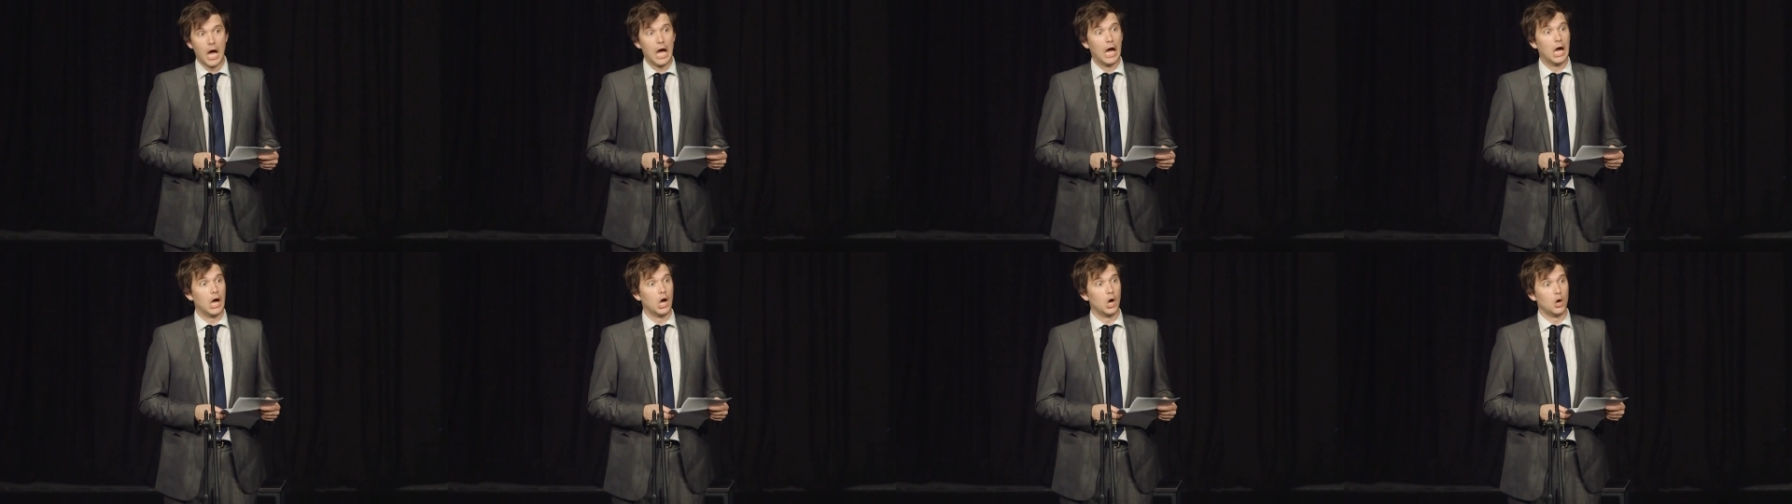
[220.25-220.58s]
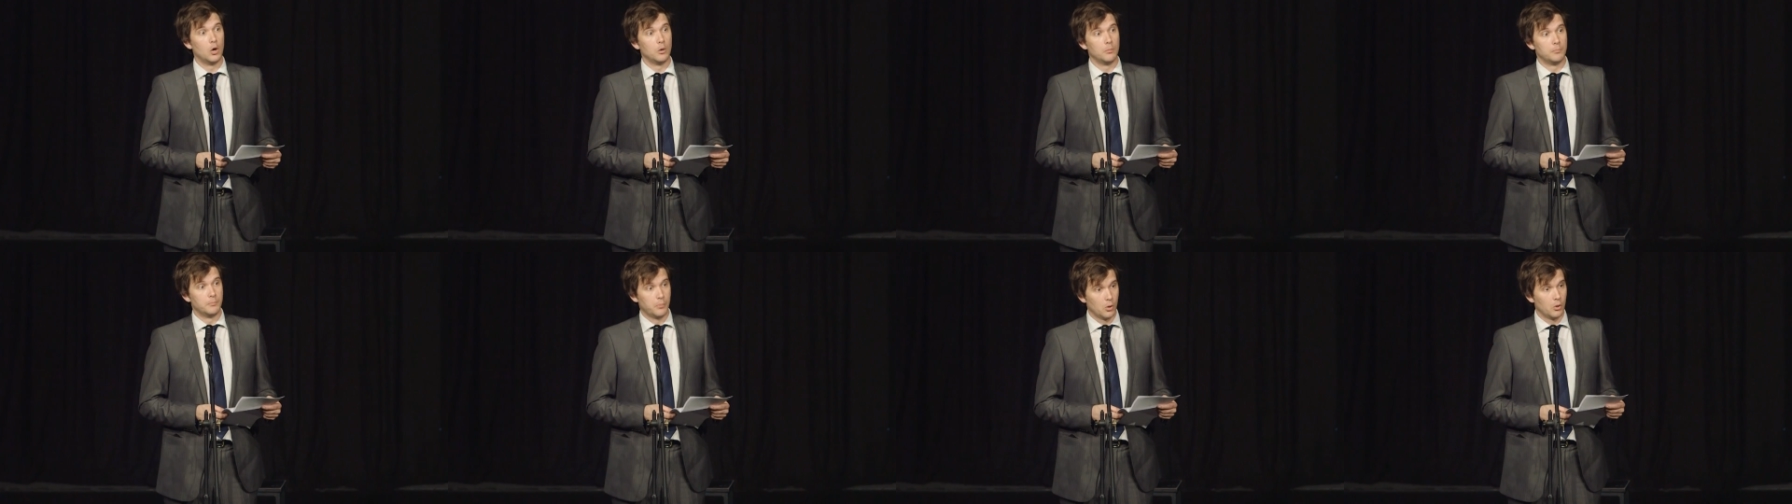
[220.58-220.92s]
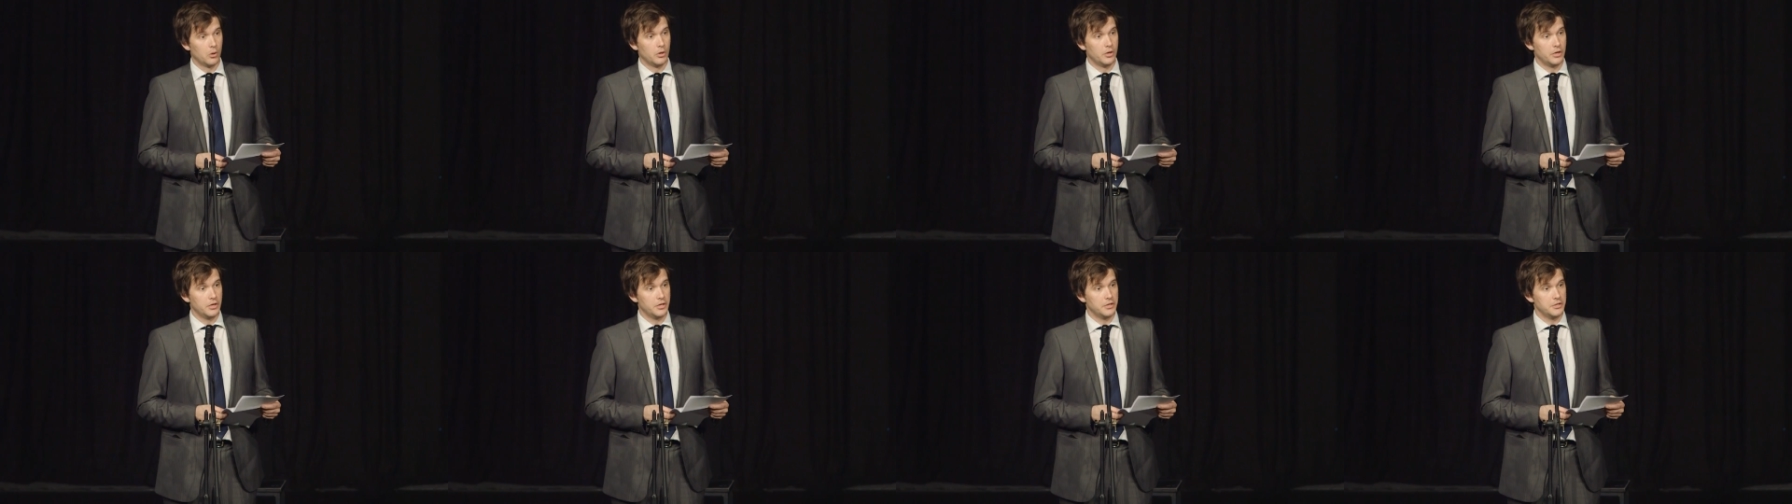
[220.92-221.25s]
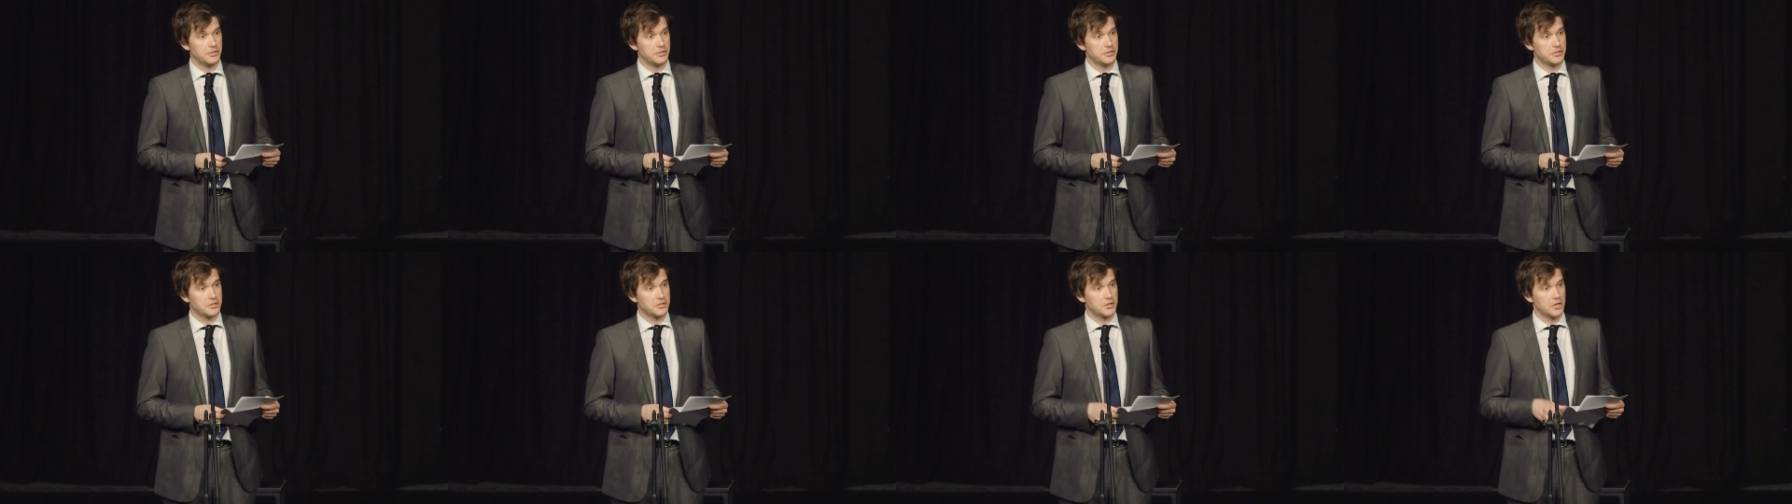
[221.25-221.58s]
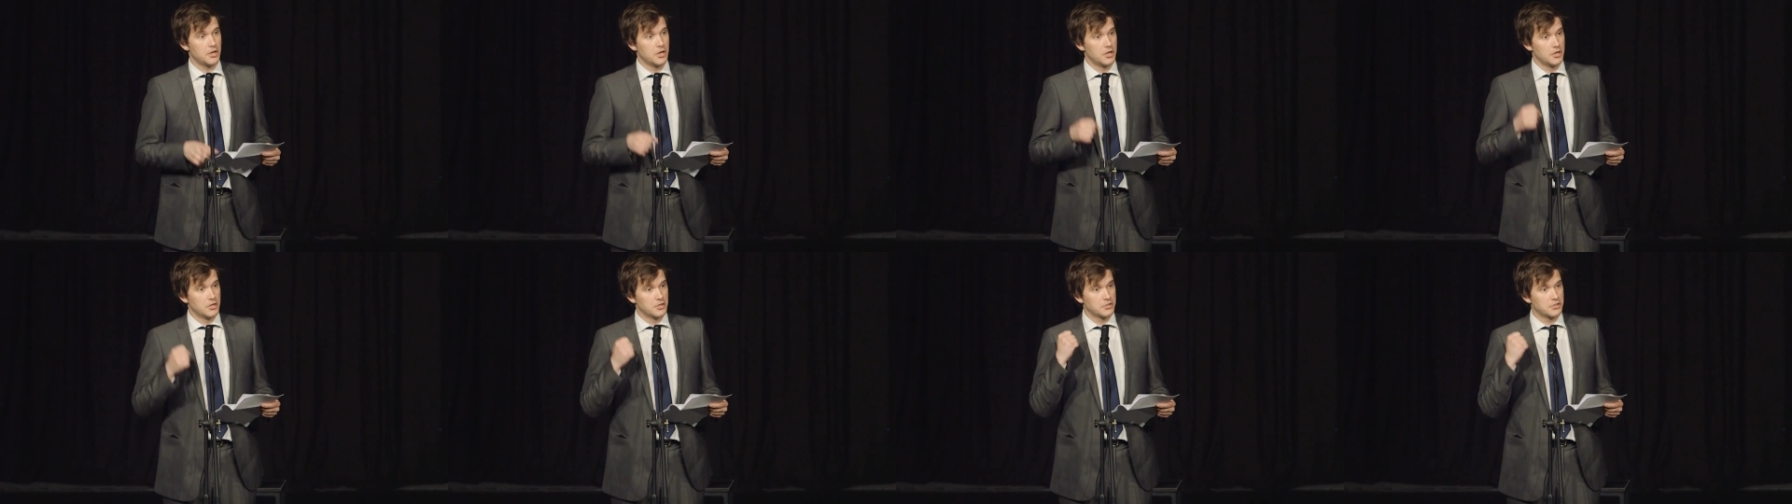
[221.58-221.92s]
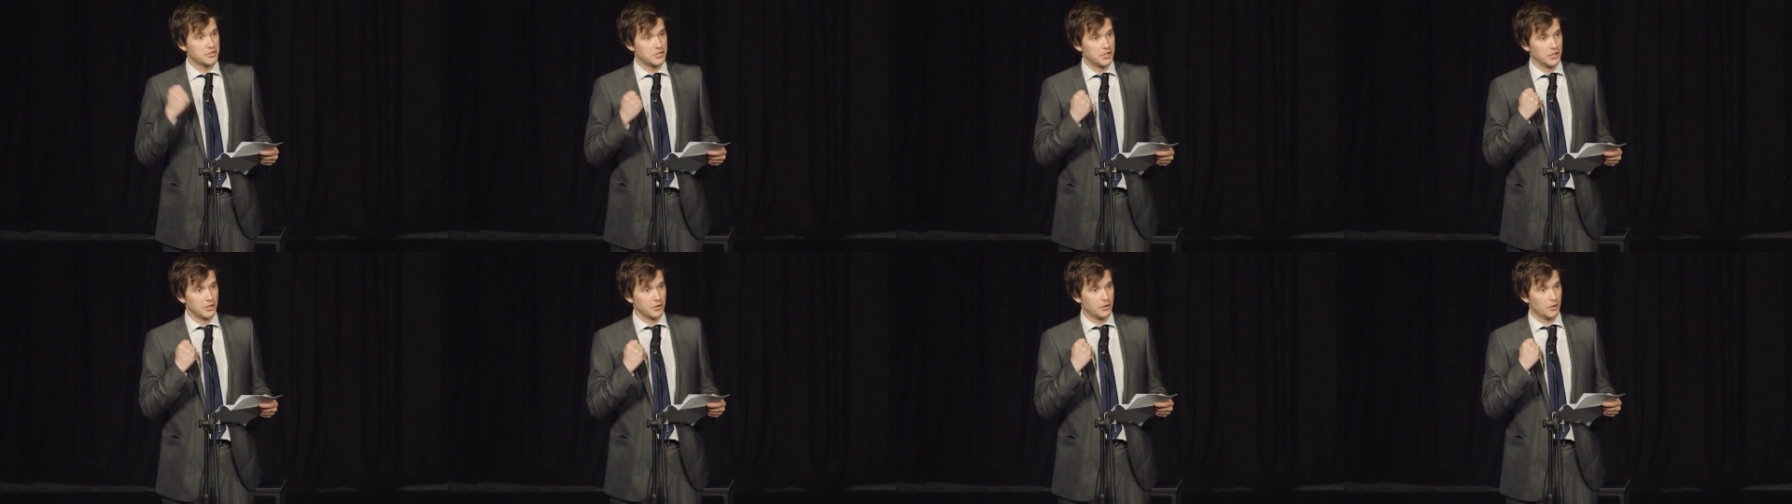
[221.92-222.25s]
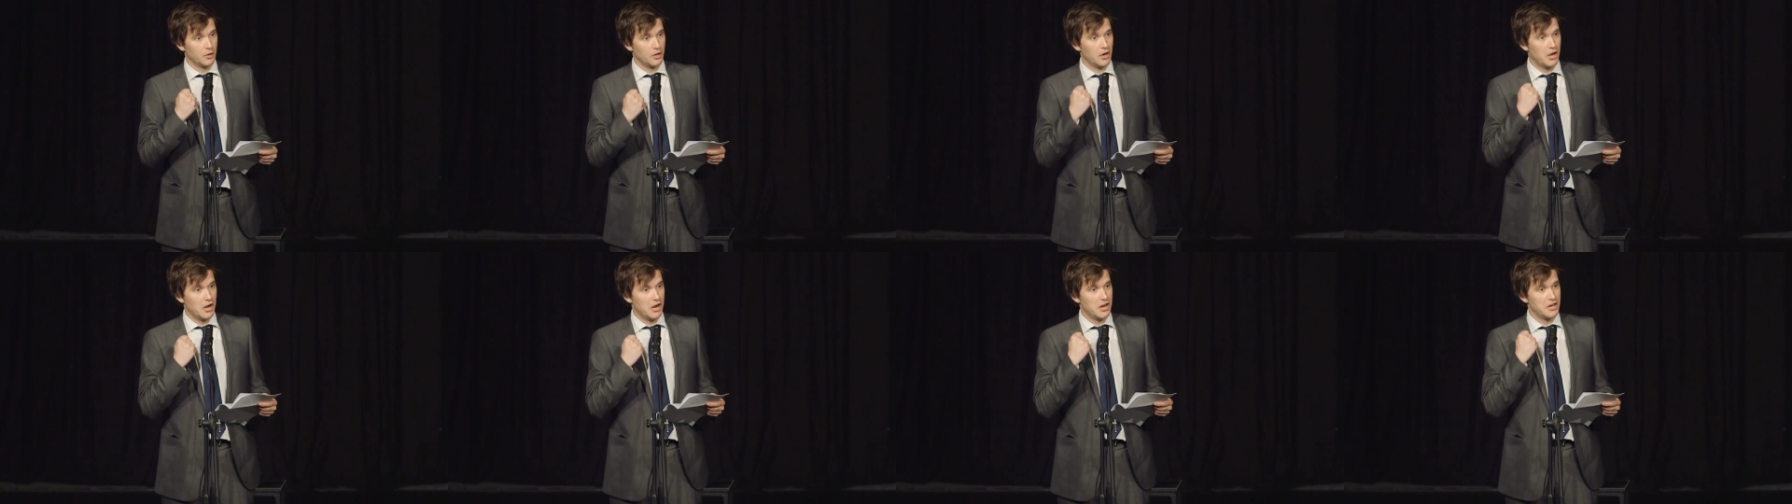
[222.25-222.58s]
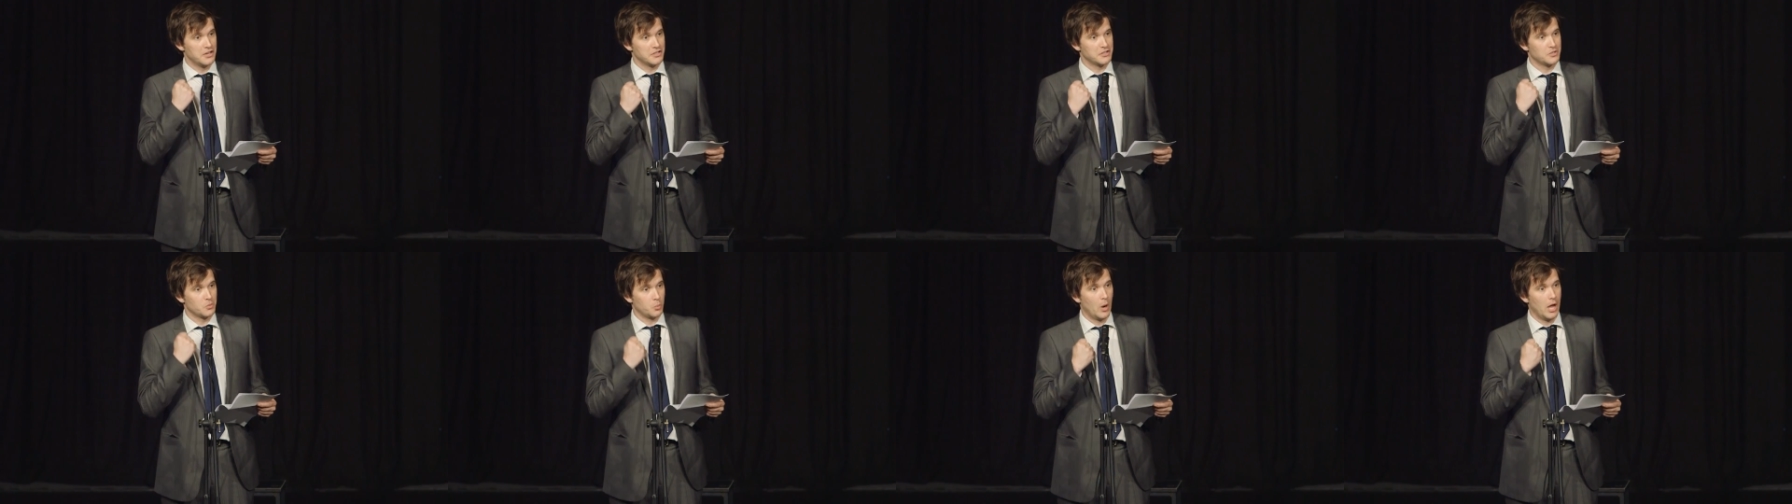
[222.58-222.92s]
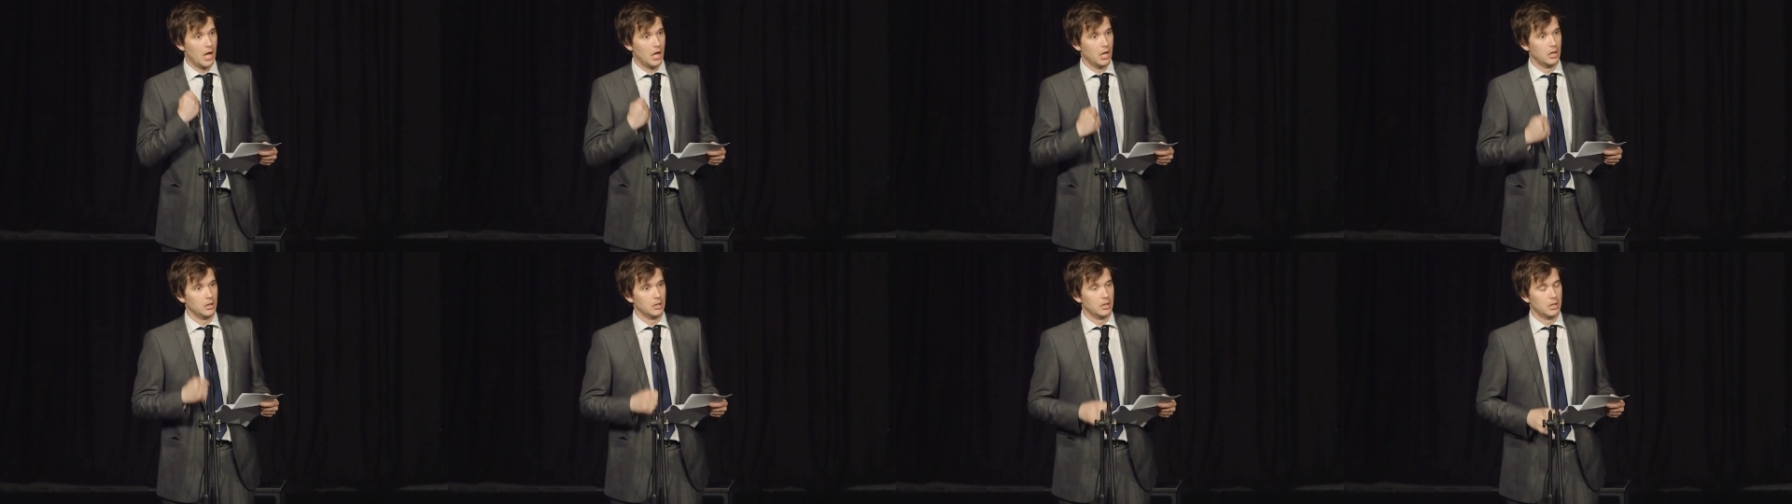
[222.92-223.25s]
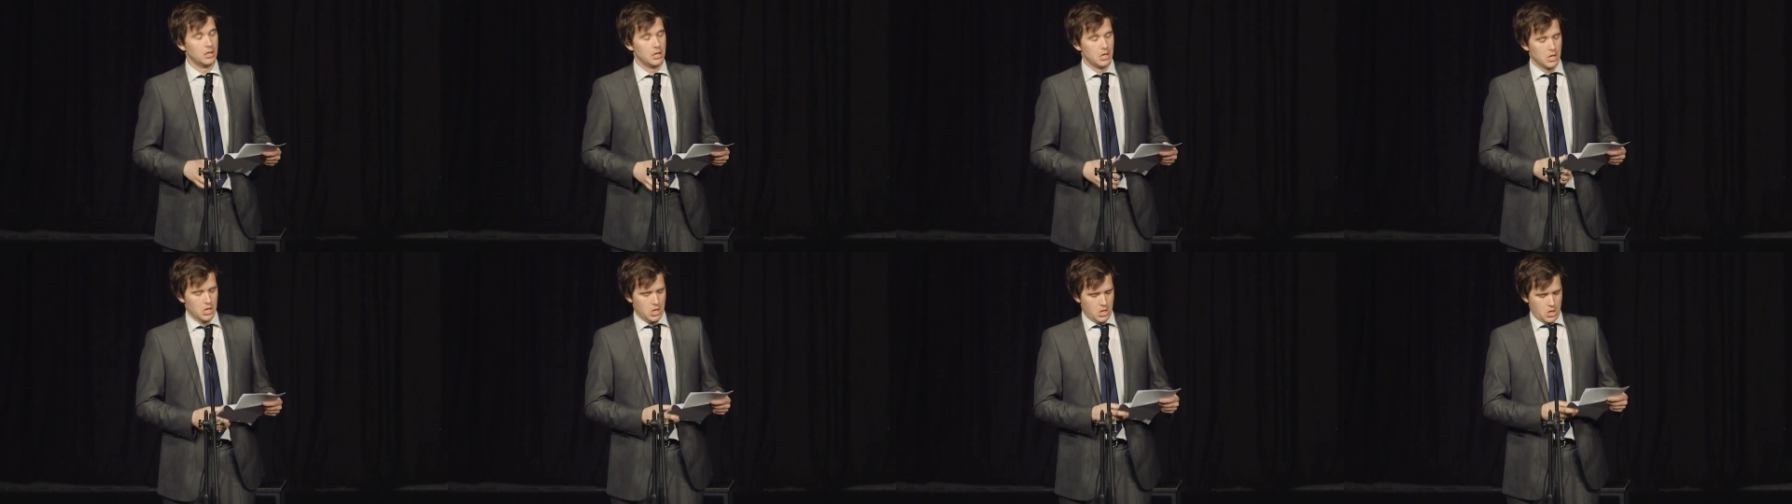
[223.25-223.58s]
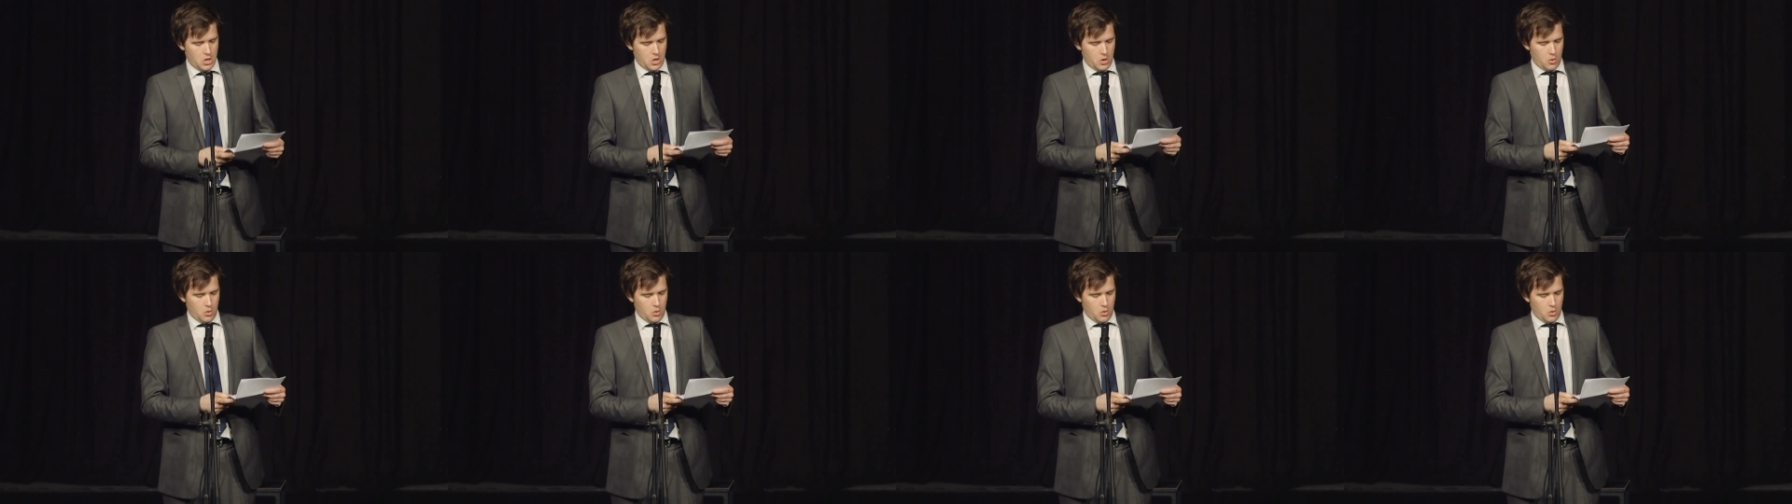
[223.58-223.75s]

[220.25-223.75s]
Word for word: our boys synchronized well.